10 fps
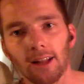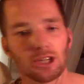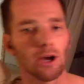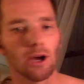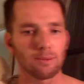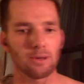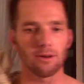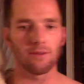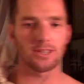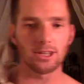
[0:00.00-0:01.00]
let you know when I'm coming
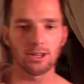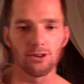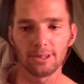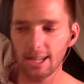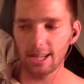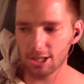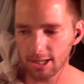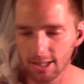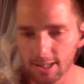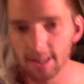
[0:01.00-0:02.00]
to visit you in Malaysia.